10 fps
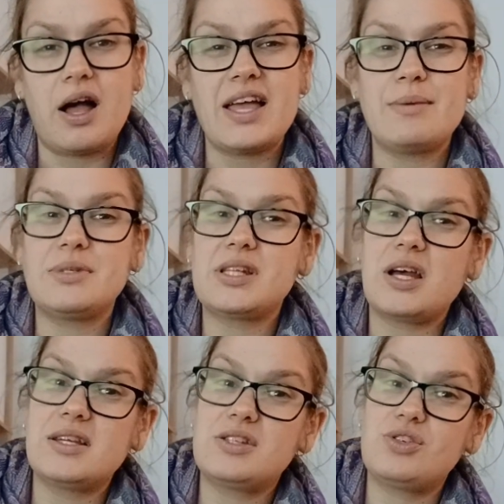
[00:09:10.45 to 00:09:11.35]
I am
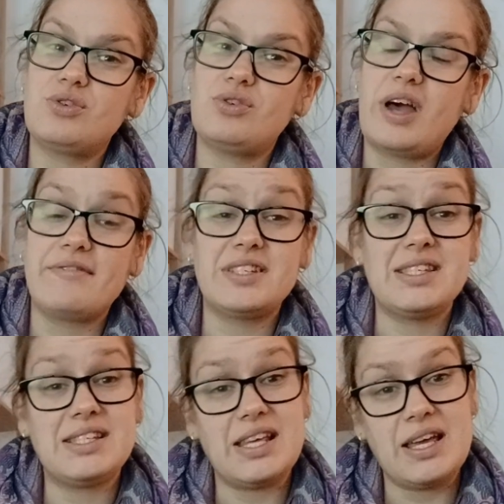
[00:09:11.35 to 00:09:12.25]
starting to have to
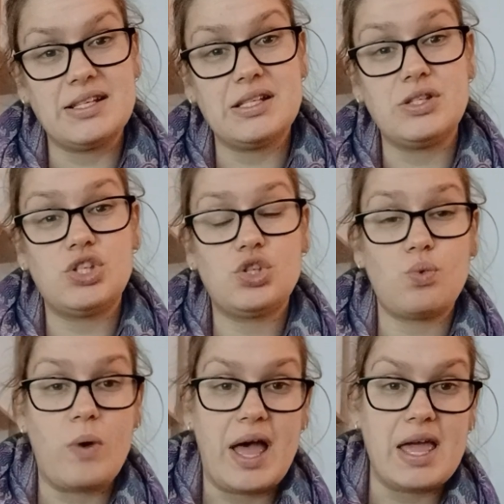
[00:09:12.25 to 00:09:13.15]
stand and
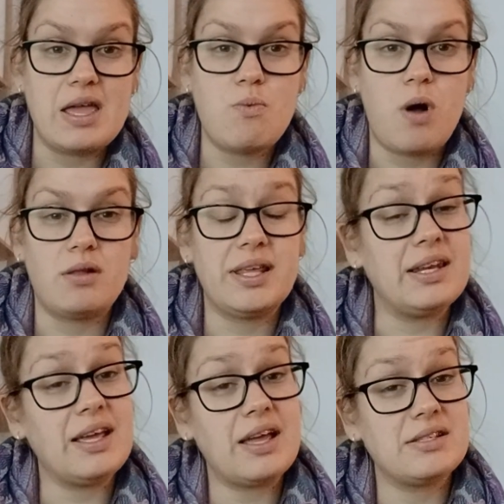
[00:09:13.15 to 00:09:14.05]
sway while
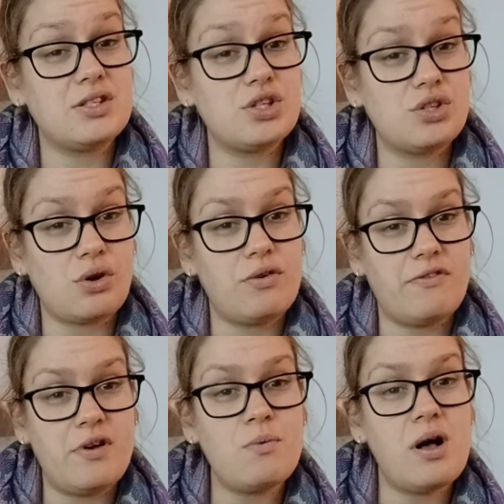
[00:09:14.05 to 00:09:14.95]
leaning against the
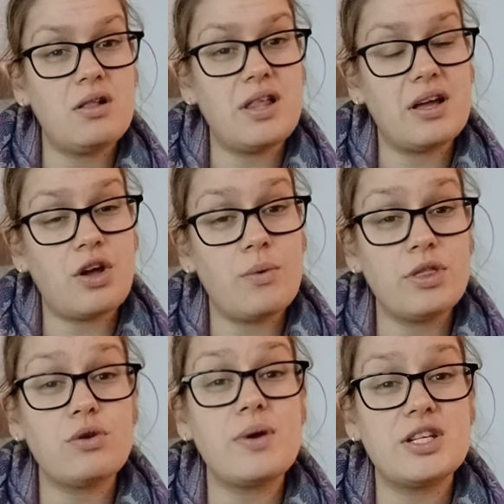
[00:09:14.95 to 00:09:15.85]
sofa while going
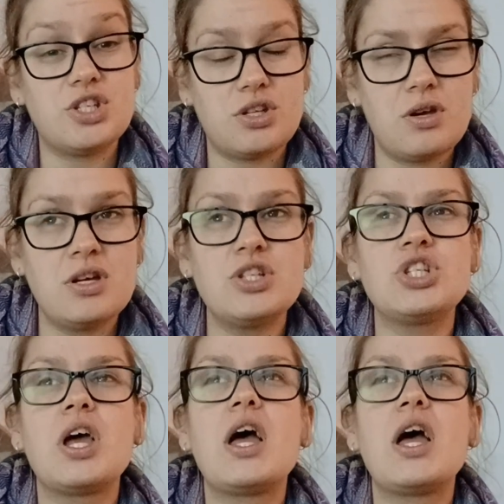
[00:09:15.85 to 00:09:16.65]
through each surge.